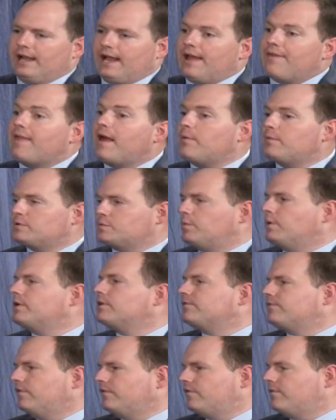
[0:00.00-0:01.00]
And that was
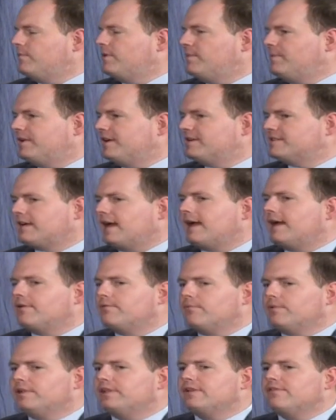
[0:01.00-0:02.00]
wonderful for me because I
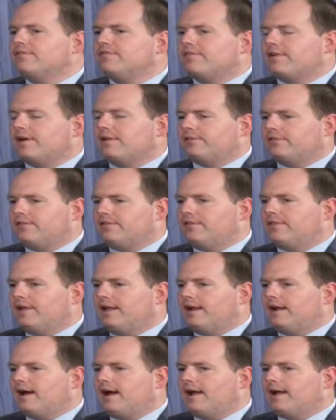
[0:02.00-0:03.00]
had really felt that